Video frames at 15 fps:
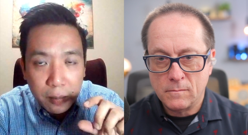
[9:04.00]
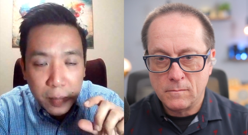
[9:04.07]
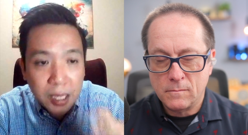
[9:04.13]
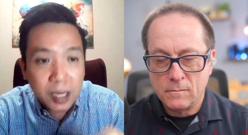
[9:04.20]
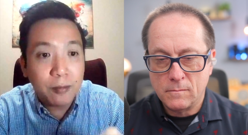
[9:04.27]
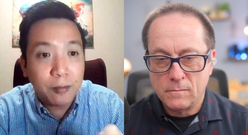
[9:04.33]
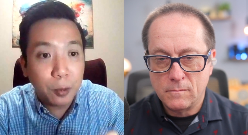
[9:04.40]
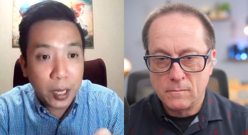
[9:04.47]

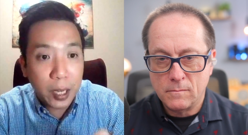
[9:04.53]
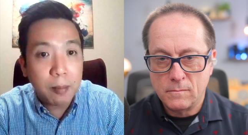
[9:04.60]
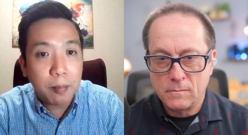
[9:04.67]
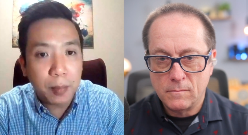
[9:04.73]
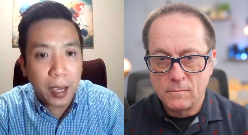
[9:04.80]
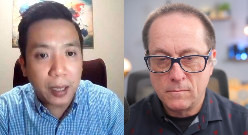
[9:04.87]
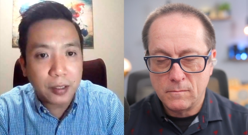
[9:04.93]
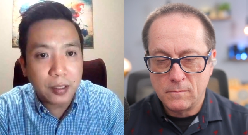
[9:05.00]
Speaker 1: meaningful
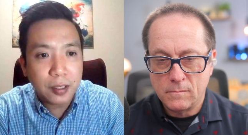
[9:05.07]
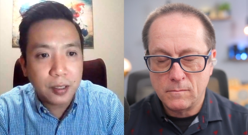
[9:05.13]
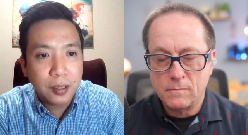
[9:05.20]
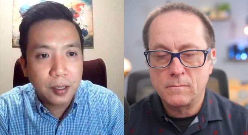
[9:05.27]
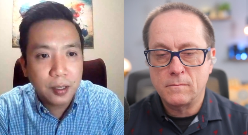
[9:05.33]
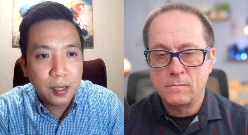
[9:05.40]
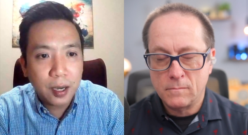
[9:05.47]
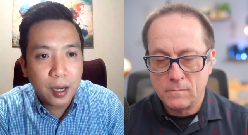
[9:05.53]
impact
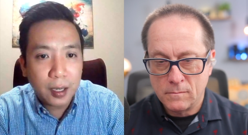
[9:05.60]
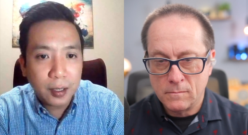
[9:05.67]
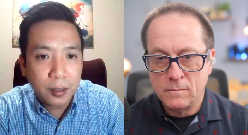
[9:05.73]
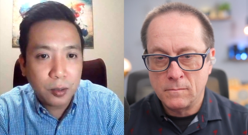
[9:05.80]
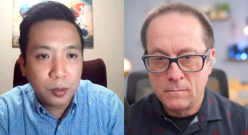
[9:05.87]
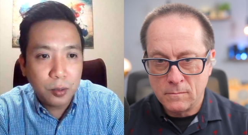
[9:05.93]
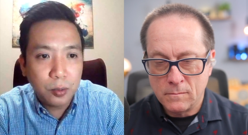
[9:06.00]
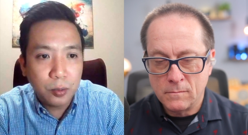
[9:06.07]
uh,
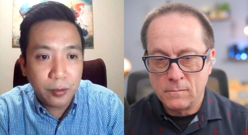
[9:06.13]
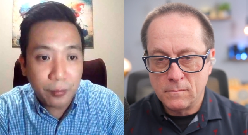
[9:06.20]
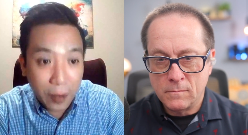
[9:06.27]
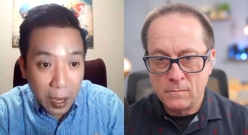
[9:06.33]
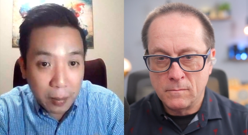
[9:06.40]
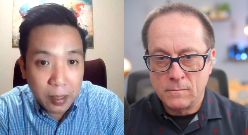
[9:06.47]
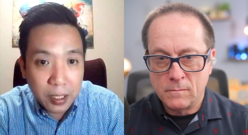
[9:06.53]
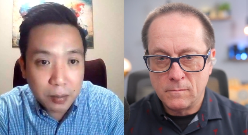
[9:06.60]
to the
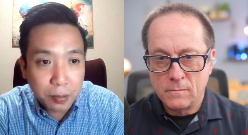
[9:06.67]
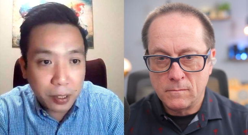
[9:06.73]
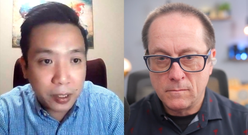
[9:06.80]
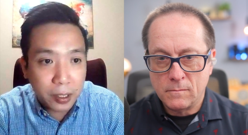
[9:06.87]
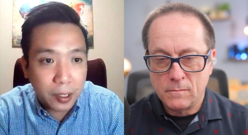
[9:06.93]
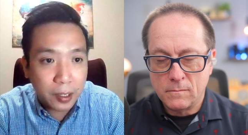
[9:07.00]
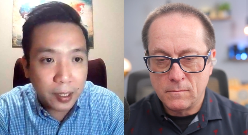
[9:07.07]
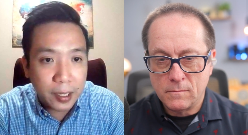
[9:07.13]
families,
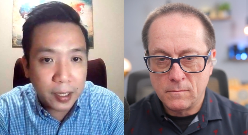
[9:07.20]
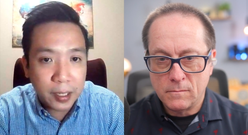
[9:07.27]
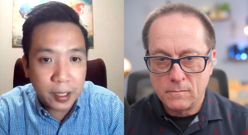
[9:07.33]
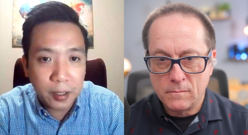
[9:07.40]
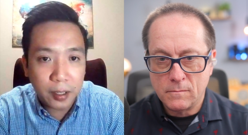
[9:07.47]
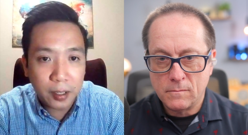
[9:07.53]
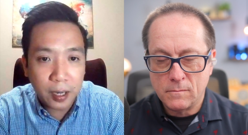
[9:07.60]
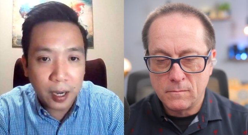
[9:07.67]
particularly
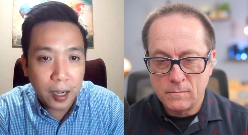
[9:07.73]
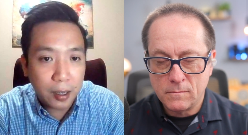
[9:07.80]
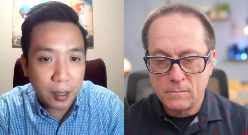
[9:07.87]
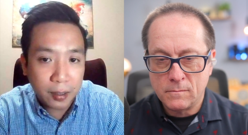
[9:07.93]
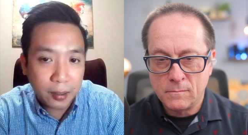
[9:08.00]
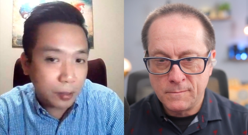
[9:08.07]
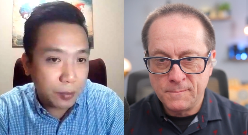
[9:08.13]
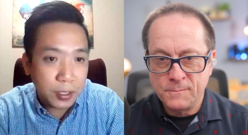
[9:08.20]
here uh,
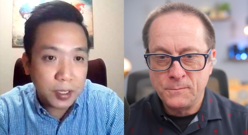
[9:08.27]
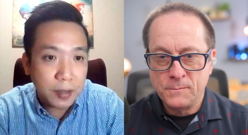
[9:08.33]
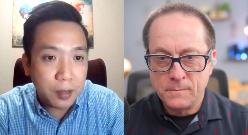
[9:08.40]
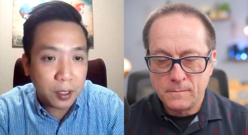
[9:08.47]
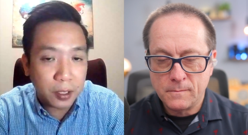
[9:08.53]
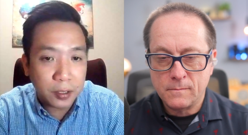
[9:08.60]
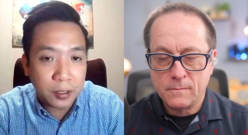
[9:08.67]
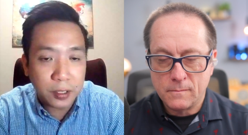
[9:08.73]
at the
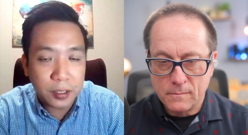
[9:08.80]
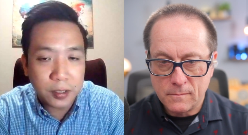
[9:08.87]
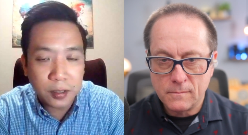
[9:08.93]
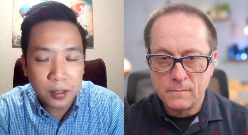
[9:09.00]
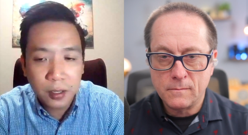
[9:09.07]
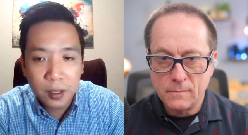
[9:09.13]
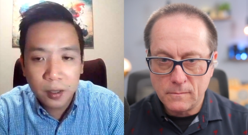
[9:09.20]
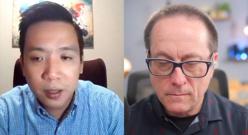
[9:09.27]
receiving countries.
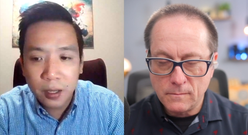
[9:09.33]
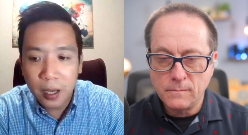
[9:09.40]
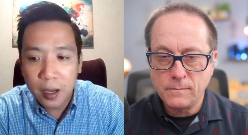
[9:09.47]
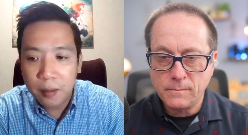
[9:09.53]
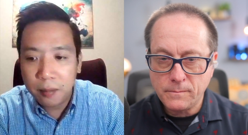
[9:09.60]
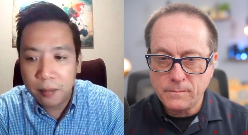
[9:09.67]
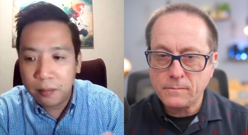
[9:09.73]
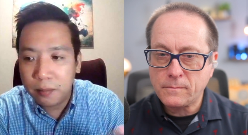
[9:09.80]

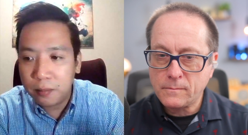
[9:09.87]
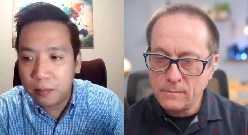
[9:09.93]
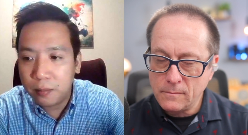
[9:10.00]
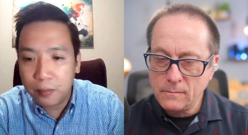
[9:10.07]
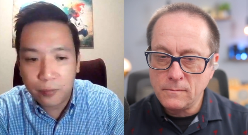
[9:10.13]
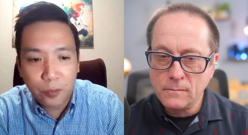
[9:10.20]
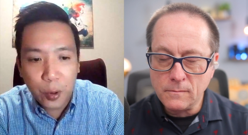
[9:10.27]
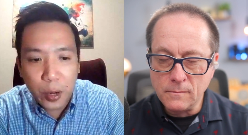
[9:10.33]
Um,
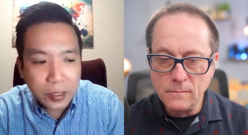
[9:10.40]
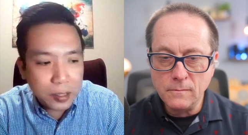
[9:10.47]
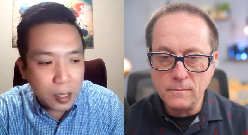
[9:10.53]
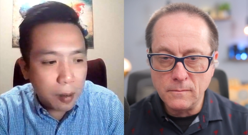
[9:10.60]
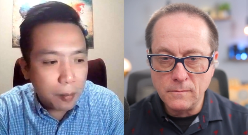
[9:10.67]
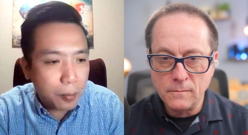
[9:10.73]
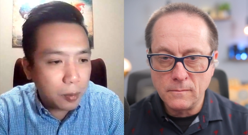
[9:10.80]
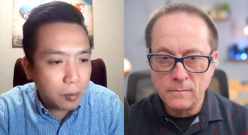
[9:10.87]
for
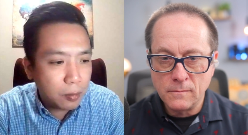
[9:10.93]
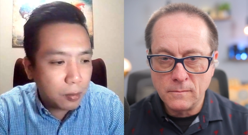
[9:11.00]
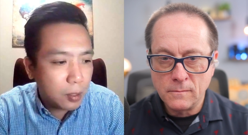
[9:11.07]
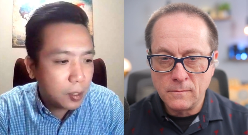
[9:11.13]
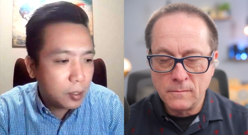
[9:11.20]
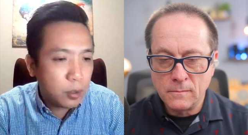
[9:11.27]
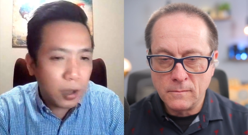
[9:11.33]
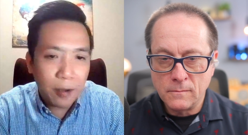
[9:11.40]
example,
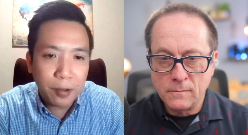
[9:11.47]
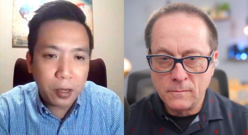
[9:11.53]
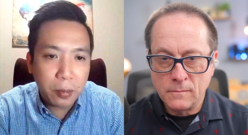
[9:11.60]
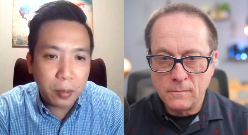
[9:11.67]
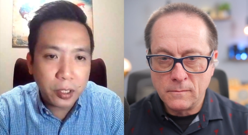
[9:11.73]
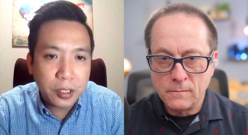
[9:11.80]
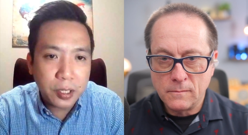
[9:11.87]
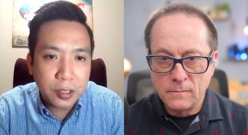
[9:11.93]
you have an
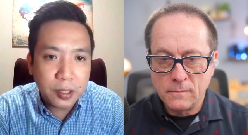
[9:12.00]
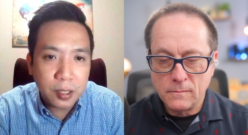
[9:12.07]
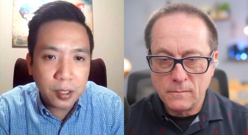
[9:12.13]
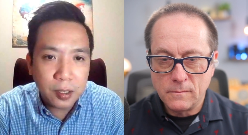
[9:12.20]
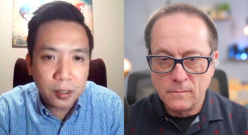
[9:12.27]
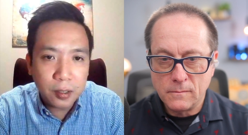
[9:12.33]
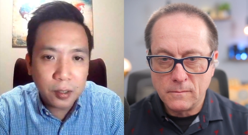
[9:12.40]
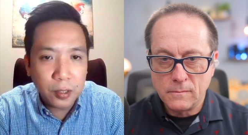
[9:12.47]

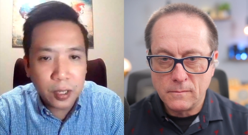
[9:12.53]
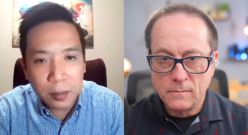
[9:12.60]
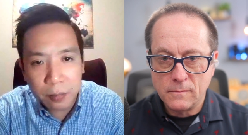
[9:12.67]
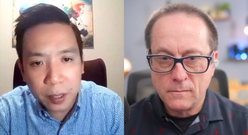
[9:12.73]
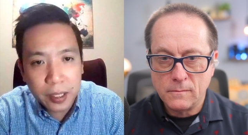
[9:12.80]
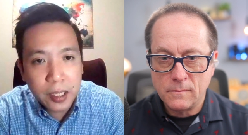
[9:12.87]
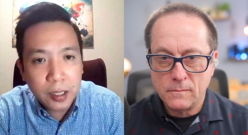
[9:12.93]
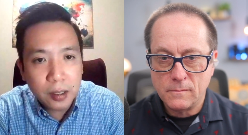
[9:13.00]
emergency, you need
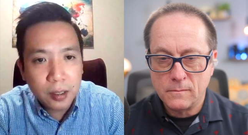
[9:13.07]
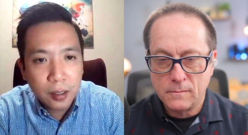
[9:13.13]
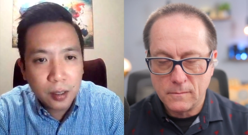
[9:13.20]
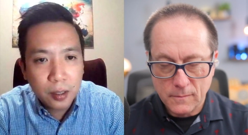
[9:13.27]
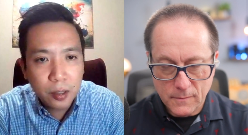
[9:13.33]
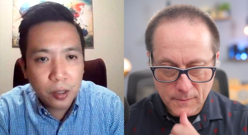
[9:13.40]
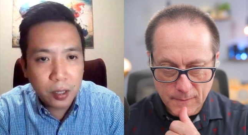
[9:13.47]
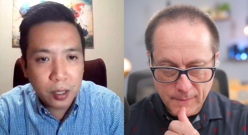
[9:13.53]
money,
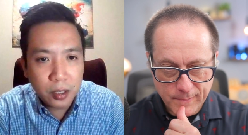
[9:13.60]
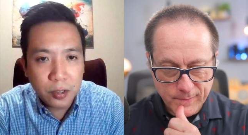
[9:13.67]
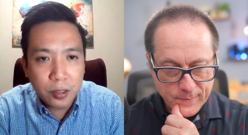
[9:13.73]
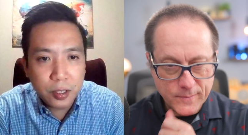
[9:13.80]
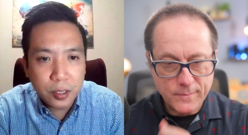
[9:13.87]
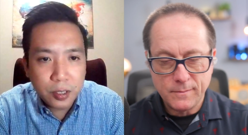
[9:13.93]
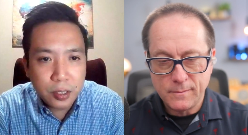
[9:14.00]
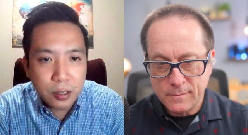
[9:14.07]
you can actually
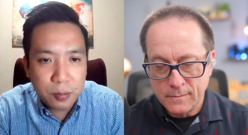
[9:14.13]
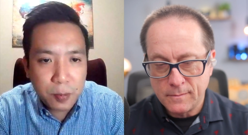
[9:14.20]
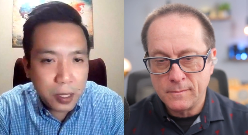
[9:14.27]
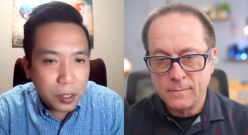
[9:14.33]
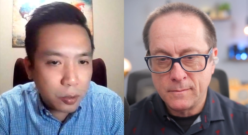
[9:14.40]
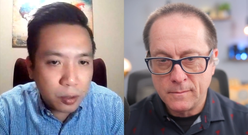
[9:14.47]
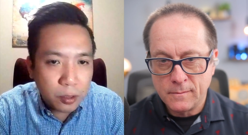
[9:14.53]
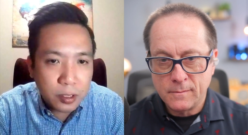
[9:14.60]
just
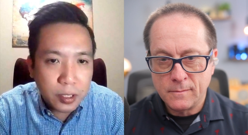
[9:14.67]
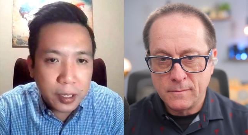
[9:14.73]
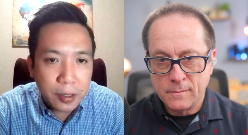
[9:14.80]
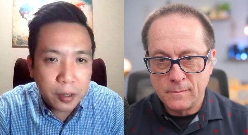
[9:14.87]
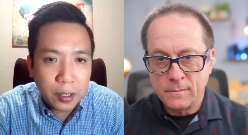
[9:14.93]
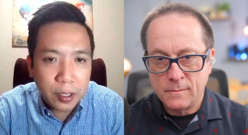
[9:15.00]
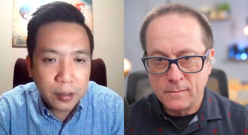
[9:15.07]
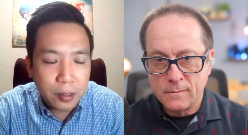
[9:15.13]
speak to your
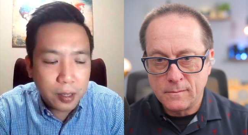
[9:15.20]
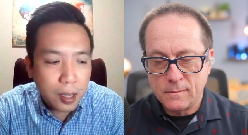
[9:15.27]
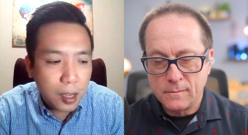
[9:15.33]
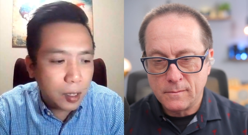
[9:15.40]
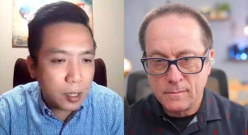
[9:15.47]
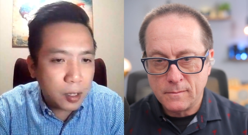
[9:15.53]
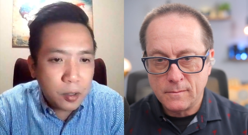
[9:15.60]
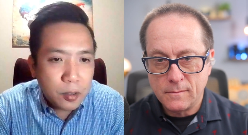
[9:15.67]
sender and,
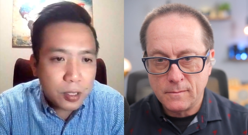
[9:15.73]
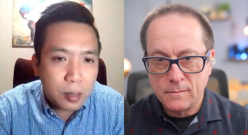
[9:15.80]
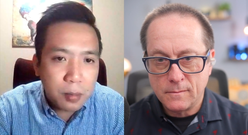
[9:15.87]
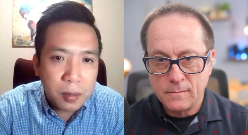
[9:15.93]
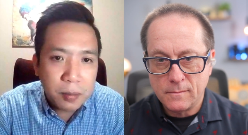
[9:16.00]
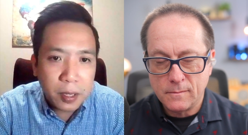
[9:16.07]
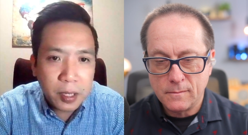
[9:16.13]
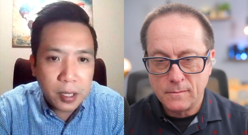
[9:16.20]
hey, can you send
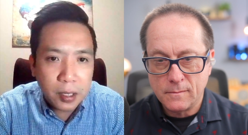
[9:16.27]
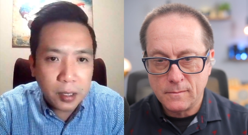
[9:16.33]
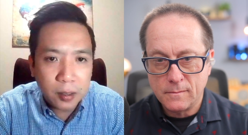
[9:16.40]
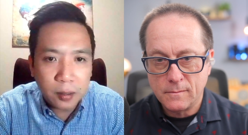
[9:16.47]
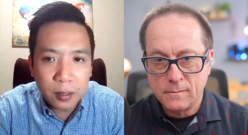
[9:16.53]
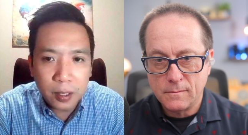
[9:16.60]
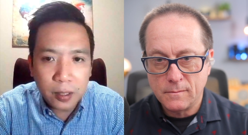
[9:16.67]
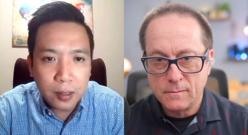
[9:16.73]
me
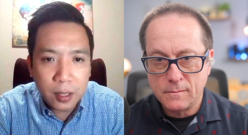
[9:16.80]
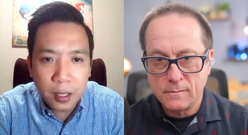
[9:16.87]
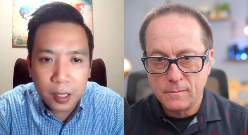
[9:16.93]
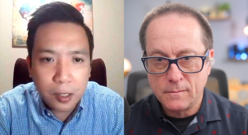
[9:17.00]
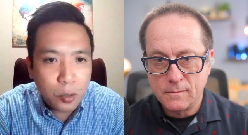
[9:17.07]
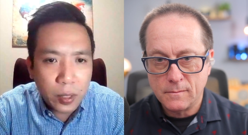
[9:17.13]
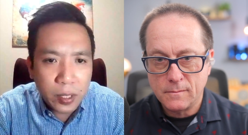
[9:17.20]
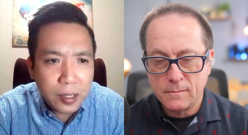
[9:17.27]
money? And it
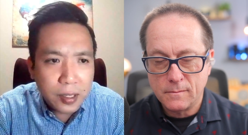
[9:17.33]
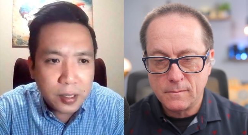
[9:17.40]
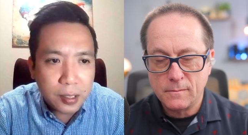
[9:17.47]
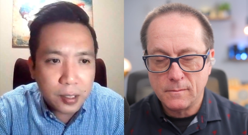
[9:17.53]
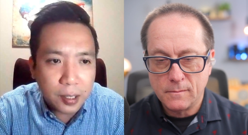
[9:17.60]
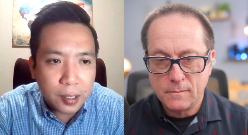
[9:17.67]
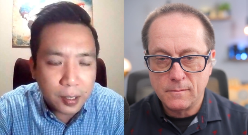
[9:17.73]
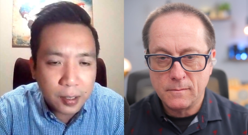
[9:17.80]
can do it
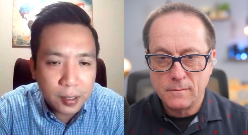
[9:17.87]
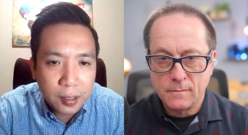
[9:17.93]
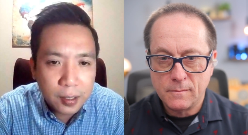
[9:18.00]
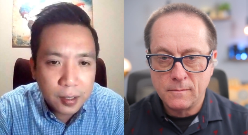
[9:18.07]
instantly.